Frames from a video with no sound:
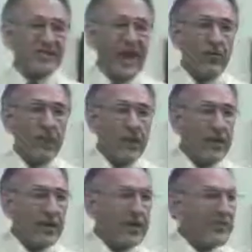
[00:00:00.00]
that way.
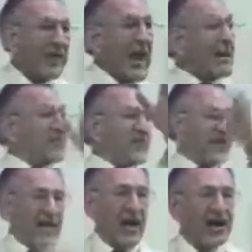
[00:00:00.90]
But I'm
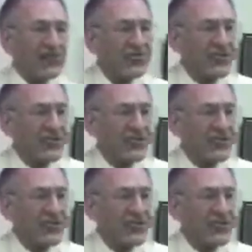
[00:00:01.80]
different. Are you